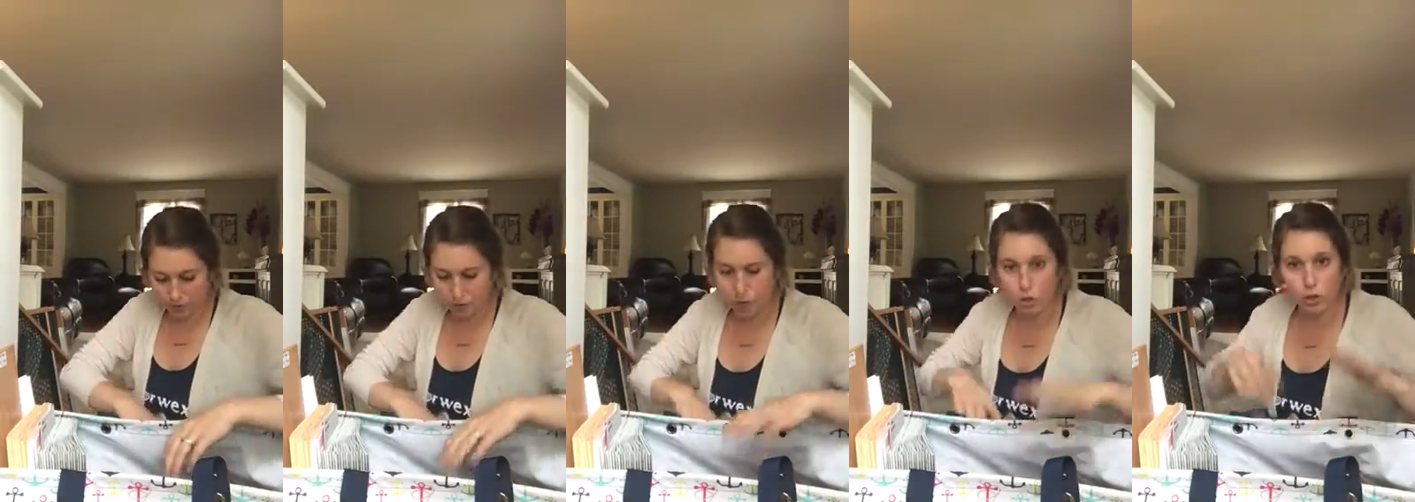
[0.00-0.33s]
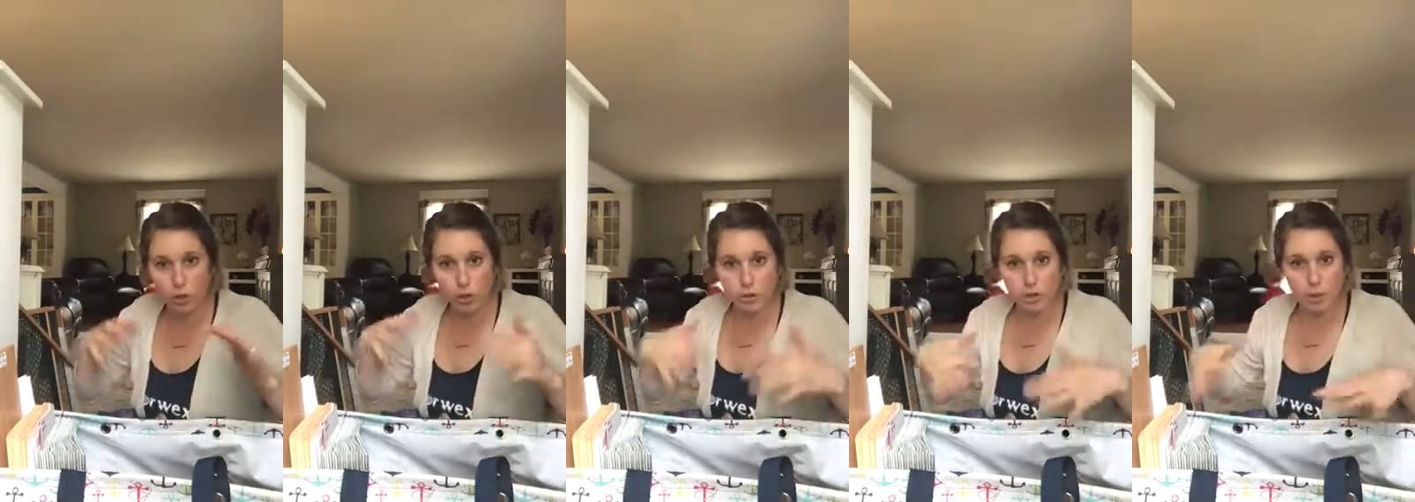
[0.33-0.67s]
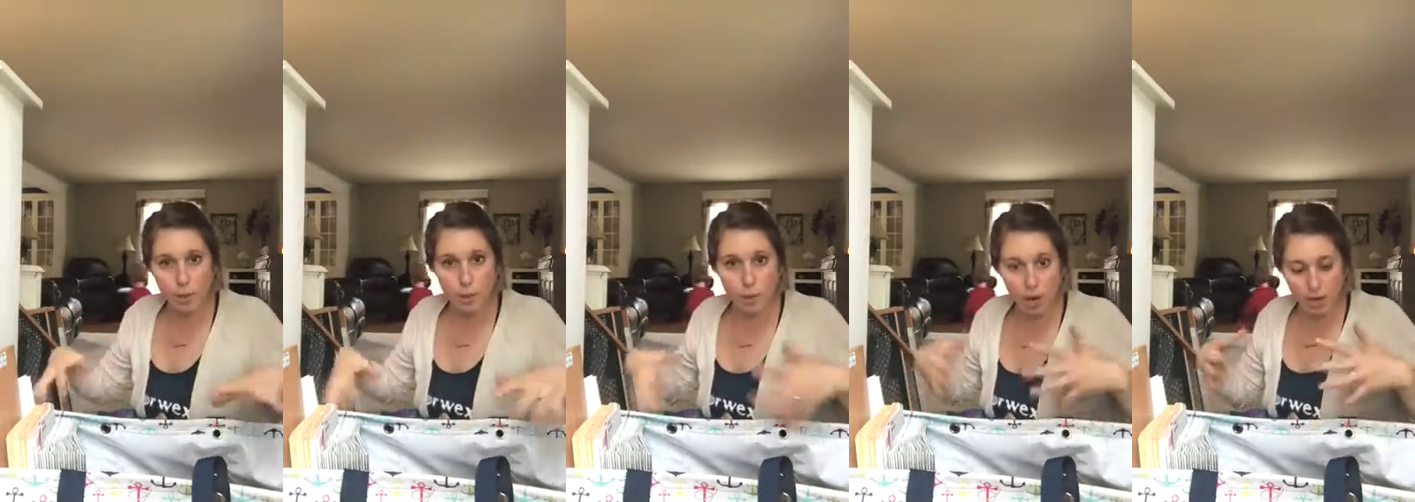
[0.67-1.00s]
So those are
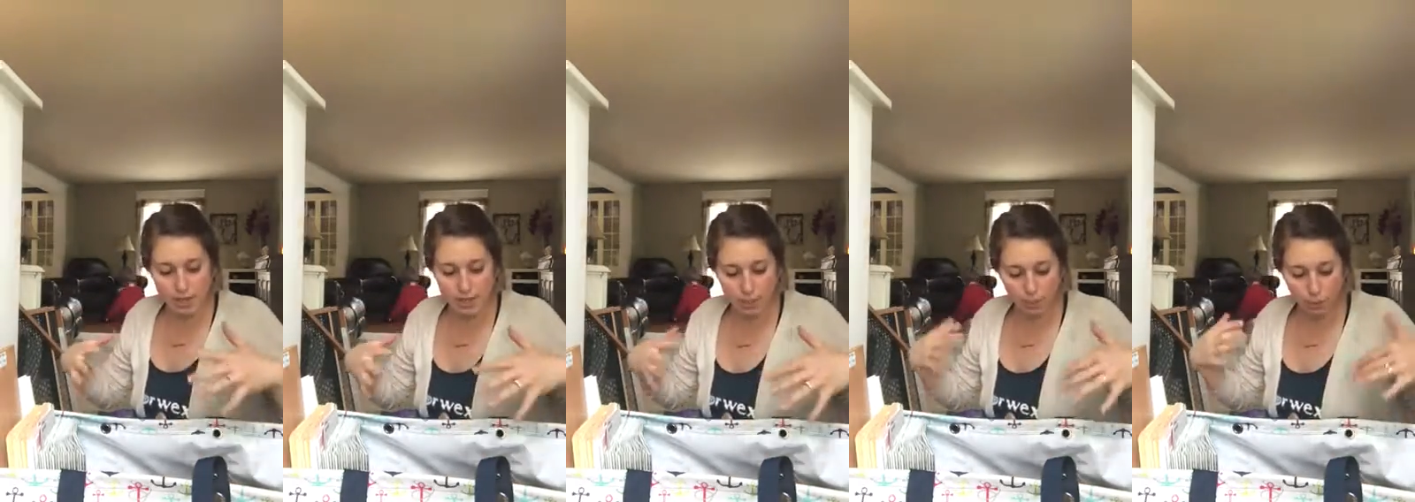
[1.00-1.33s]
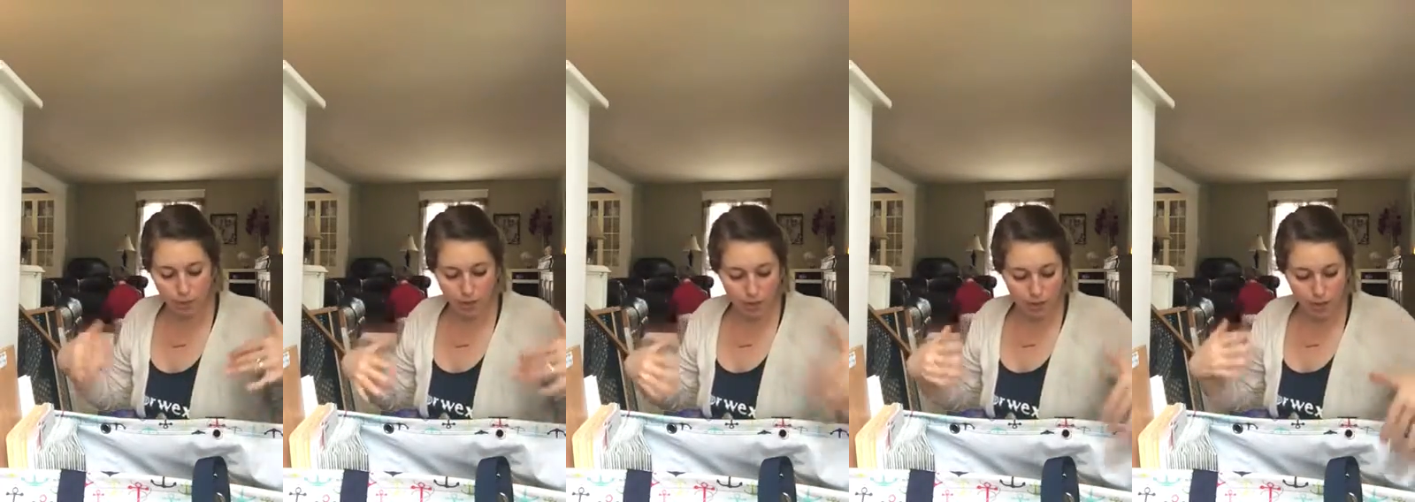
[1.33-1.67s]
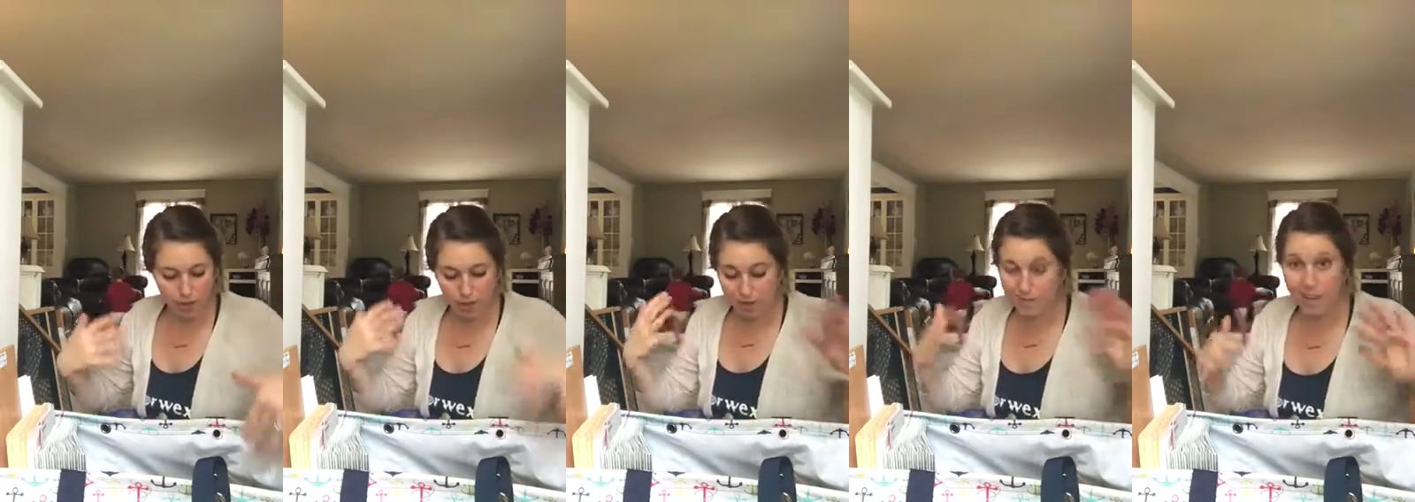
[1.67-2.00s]
my products I
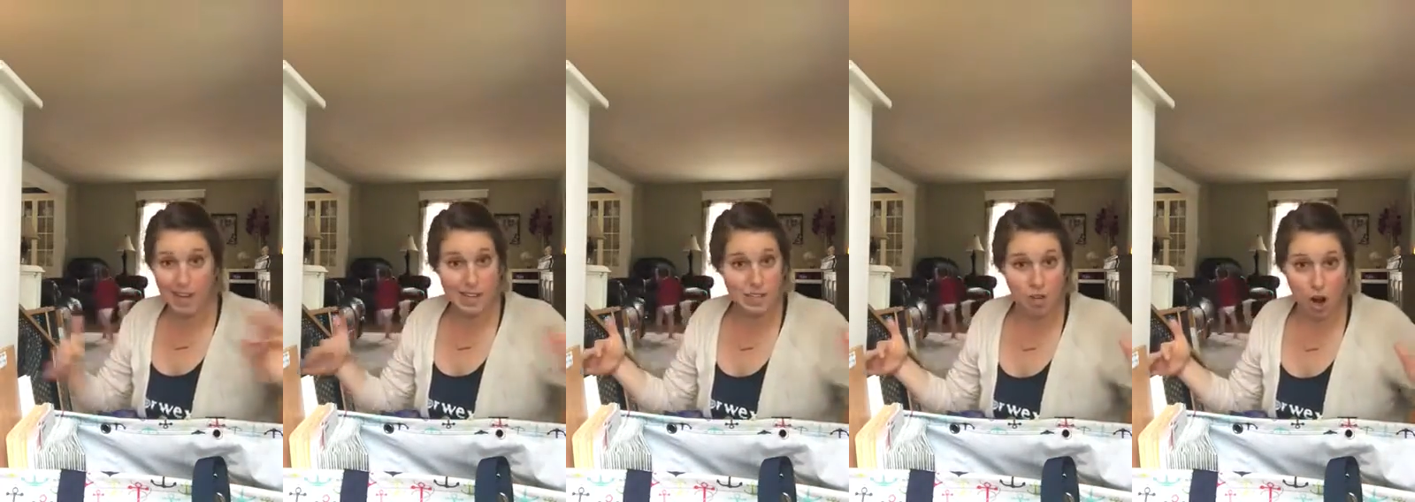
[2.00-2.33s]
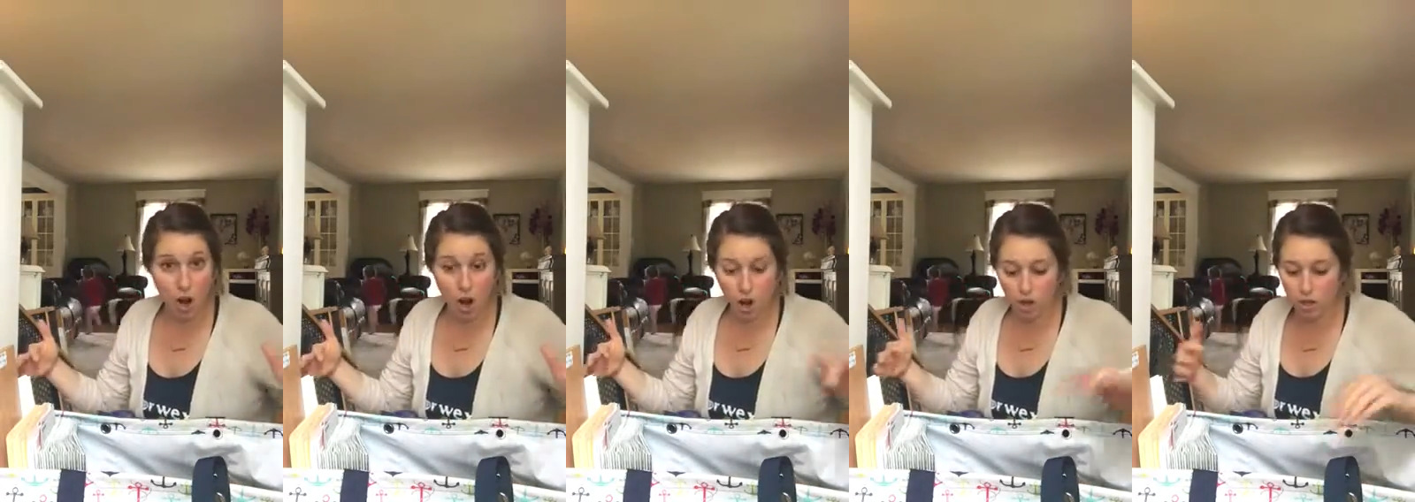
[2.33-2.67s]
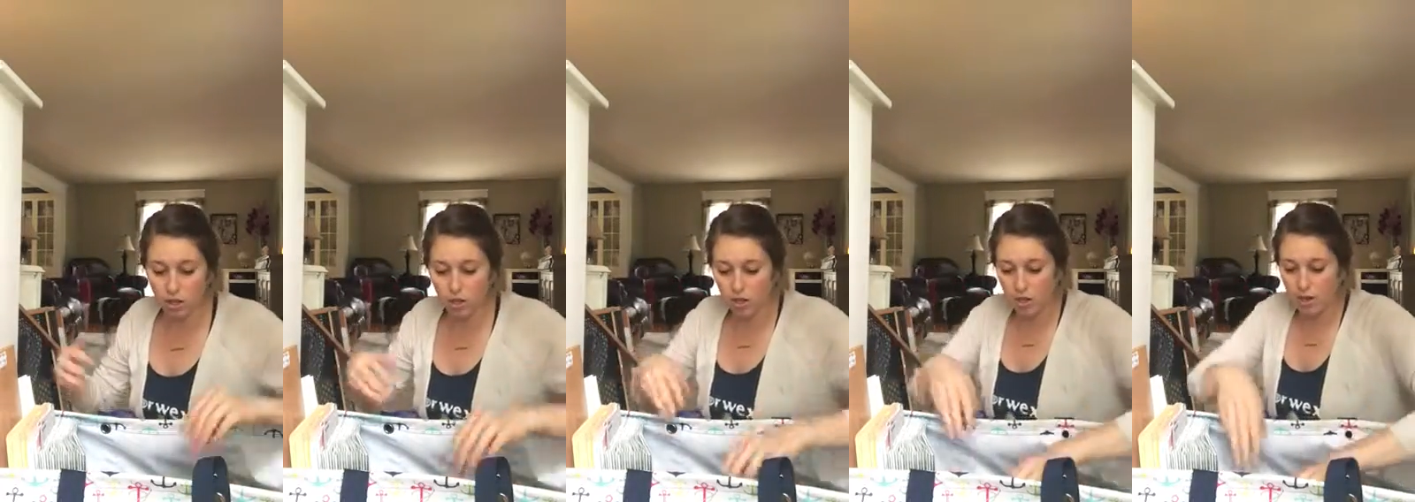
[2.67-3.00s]
bring. That is all.